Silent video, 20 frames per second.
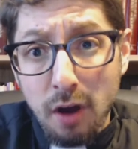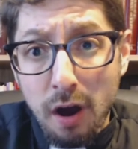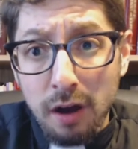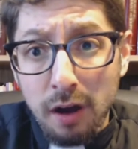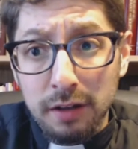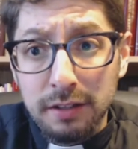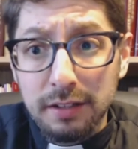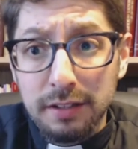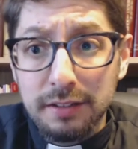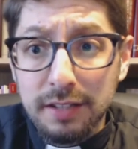
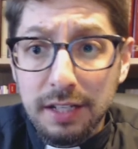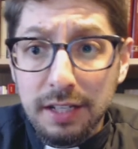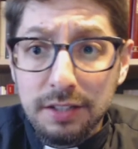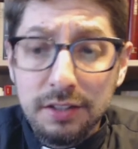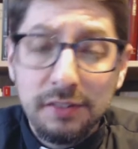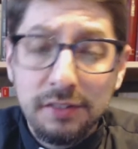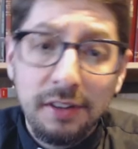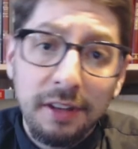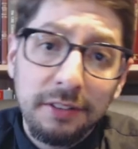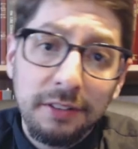God
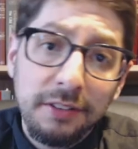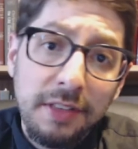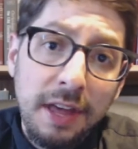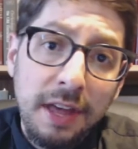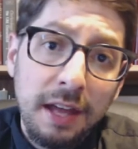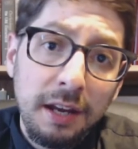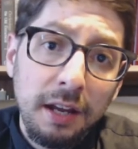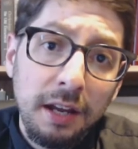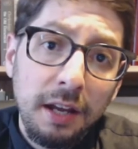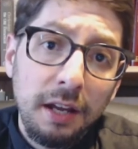teaches us
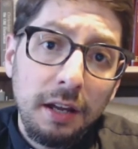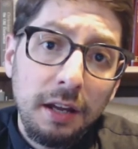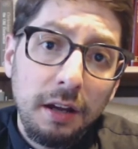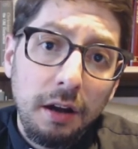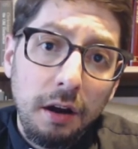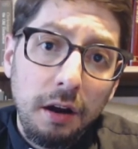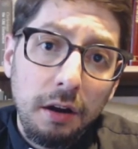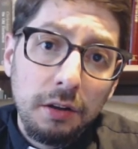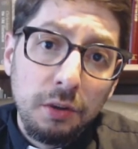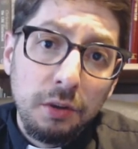that
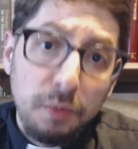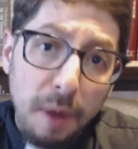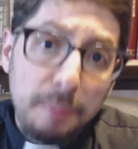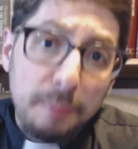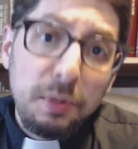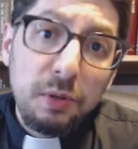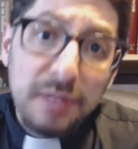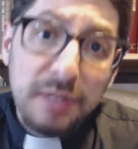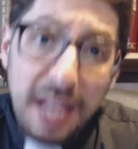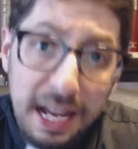your
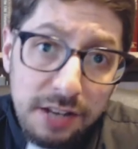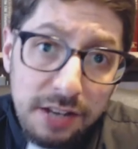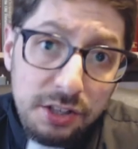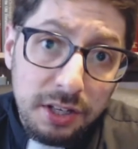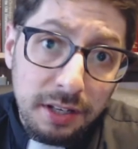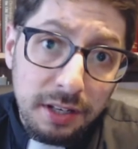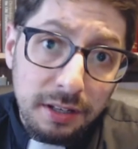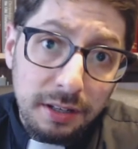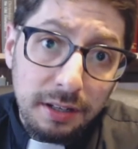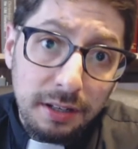
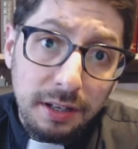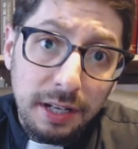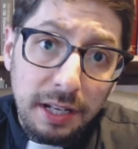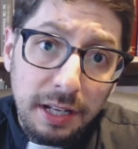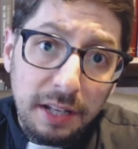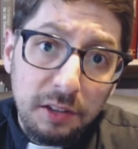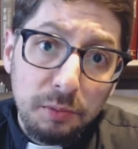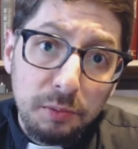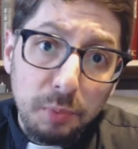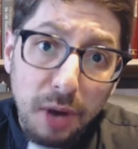reputation
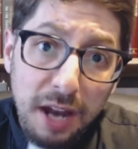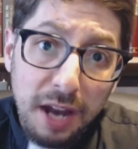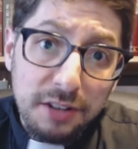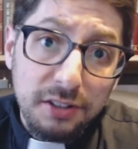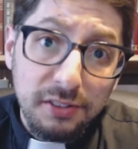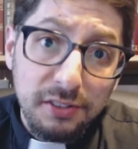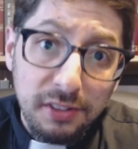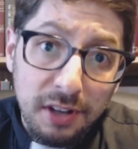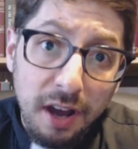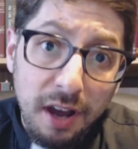is
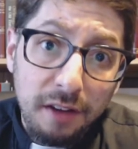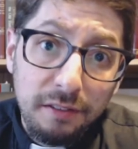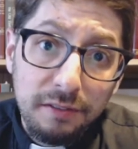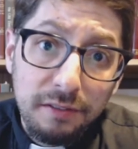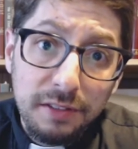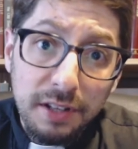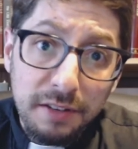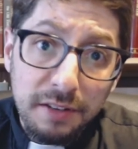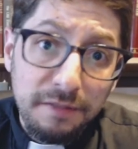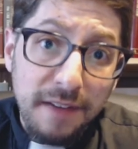precious
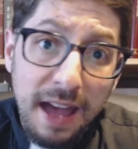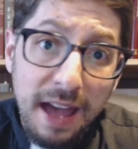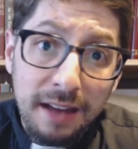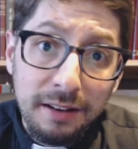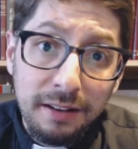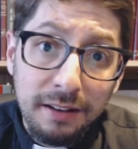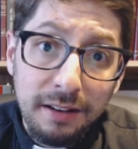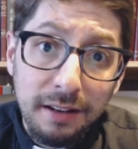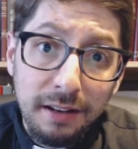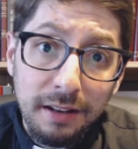enough to
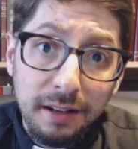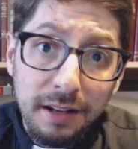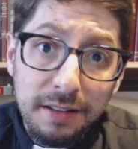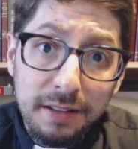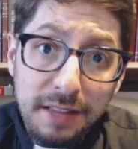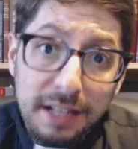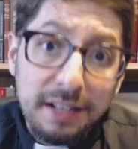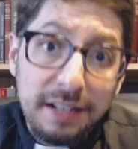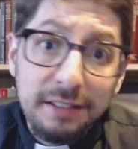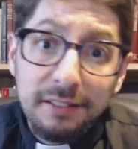defend,
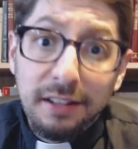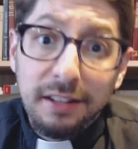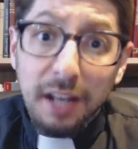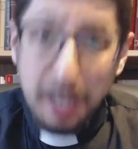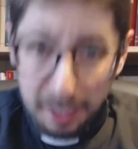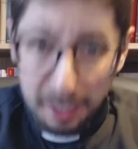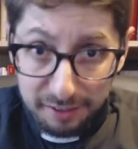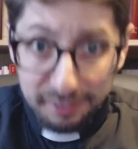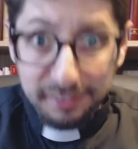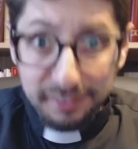that it's
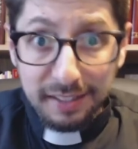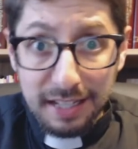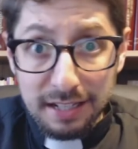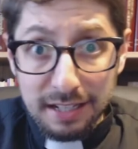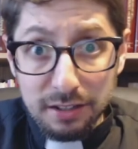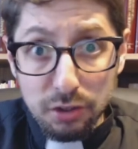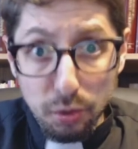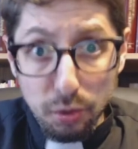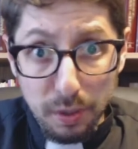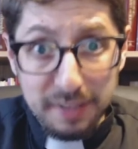a
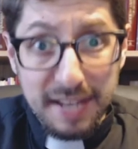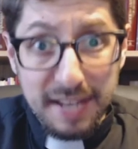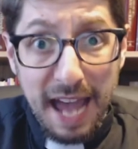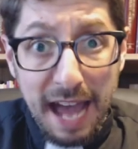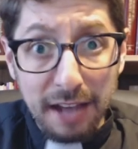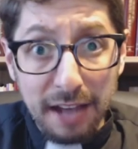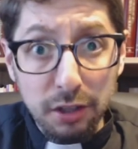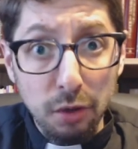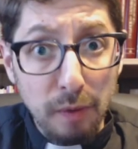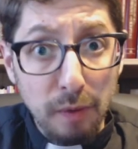sin to
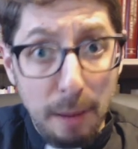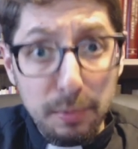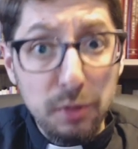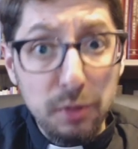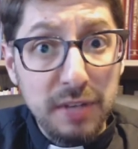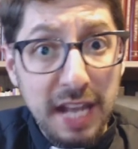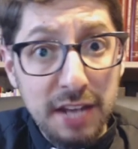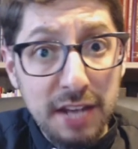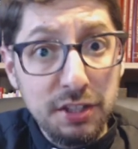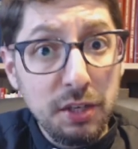attack your
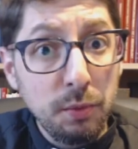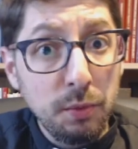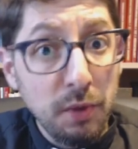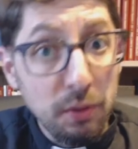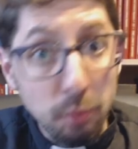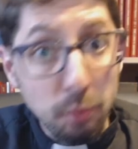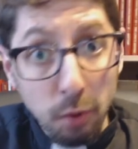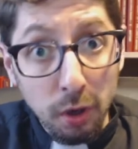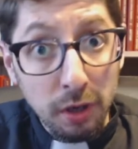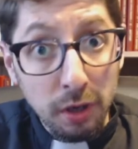reputation
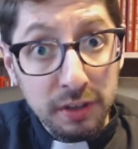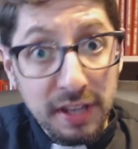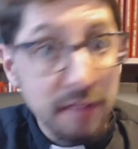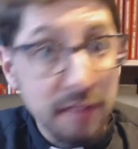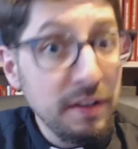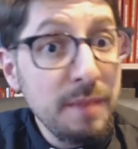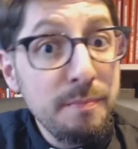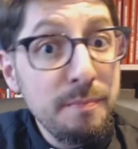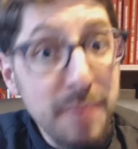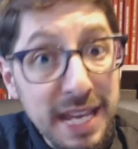with words,
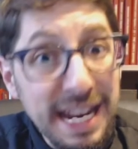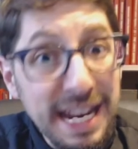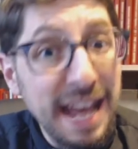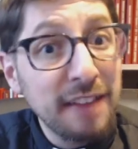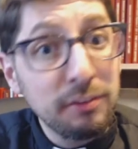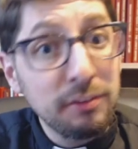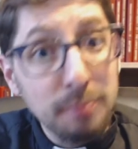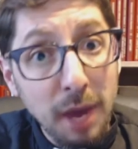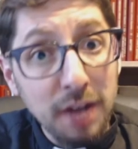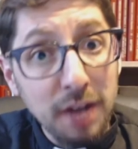every bit
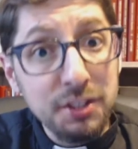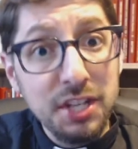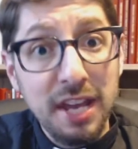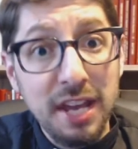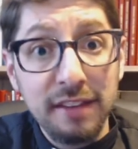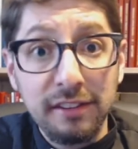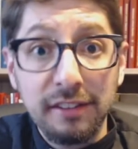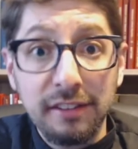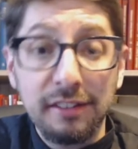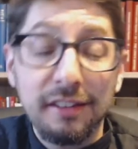as much
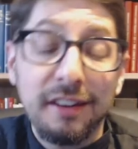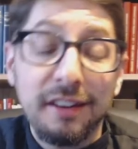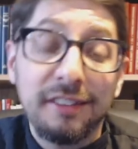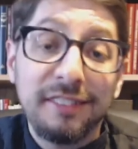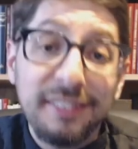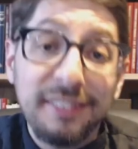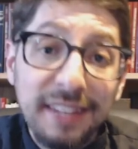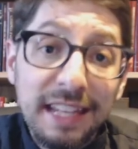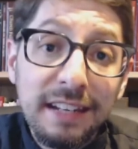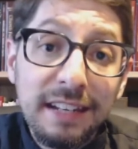as is it
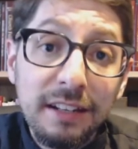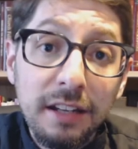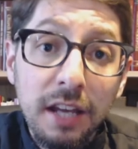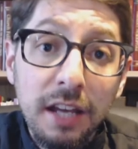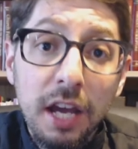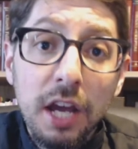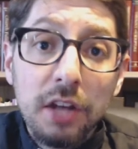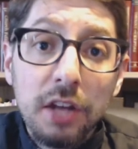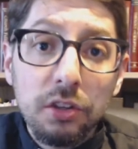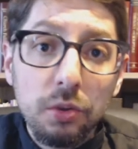a
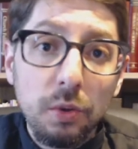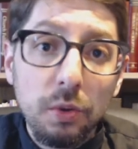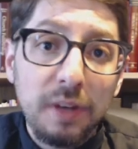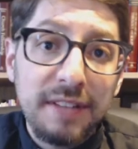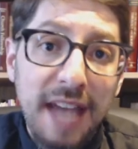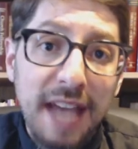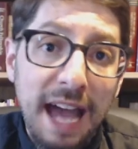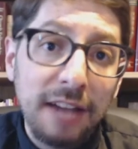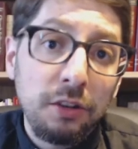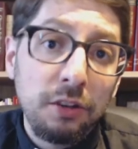sin to
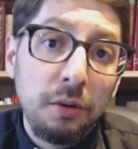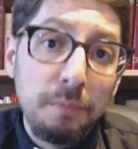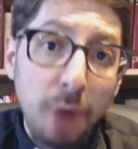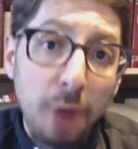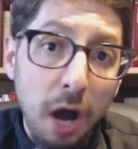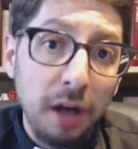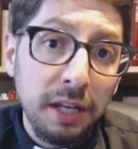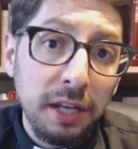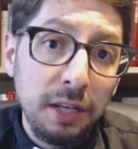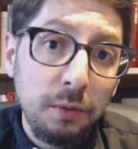attack your
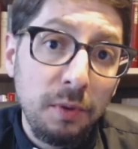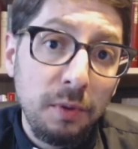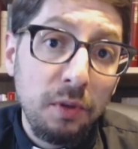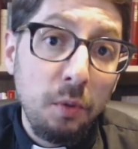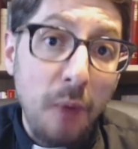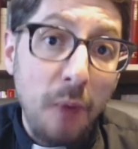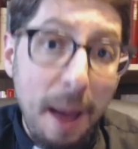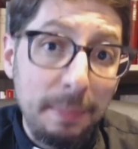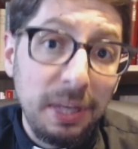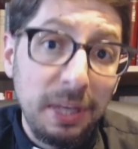body
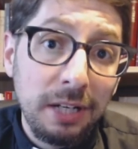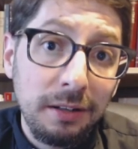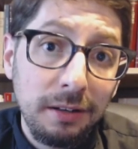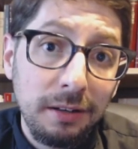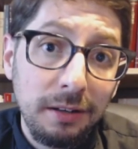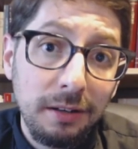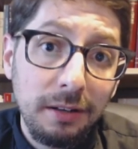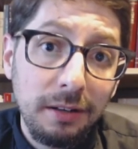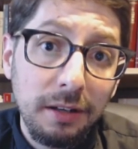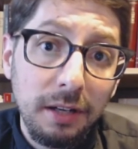with a weapon.
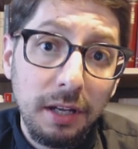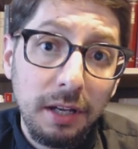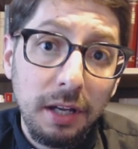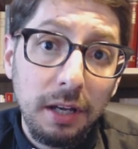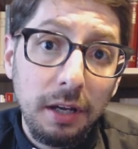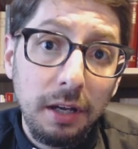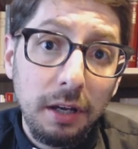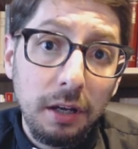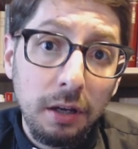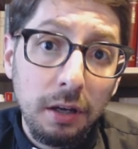
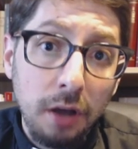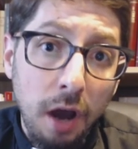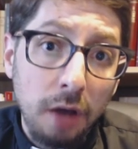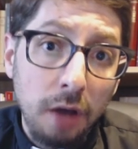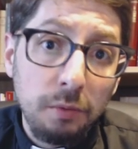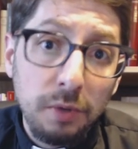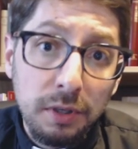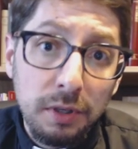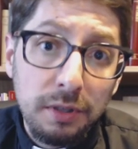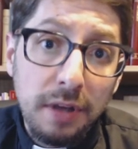
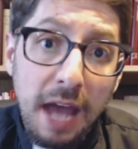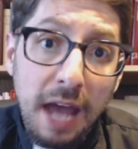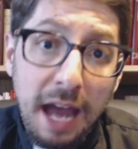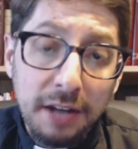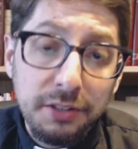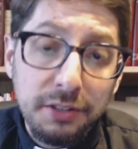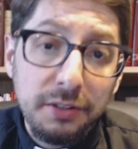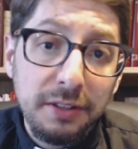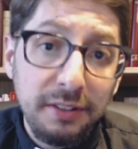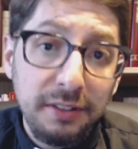God would
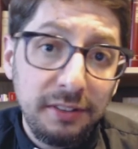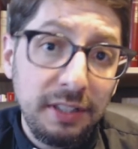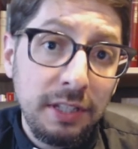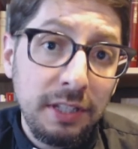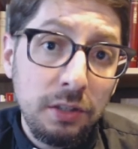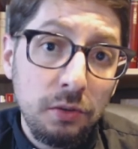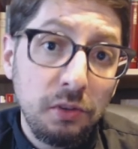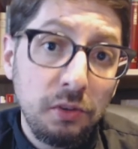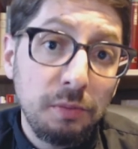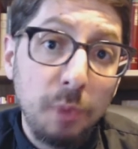actually
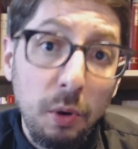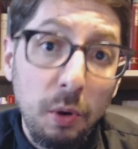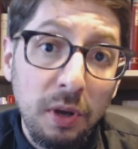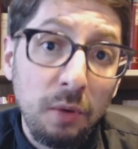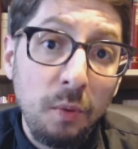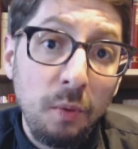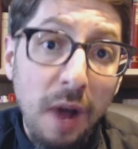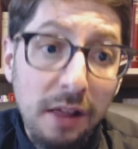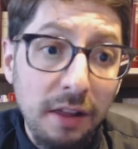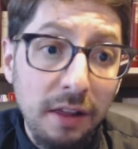see you
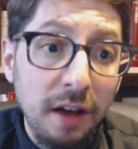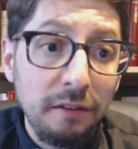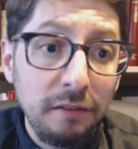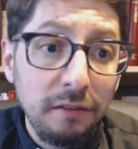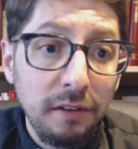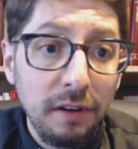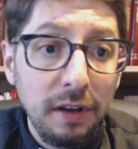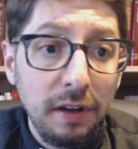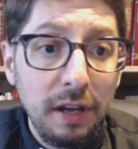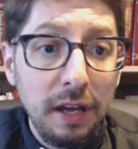spoken well
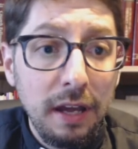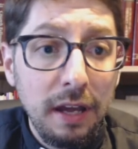of.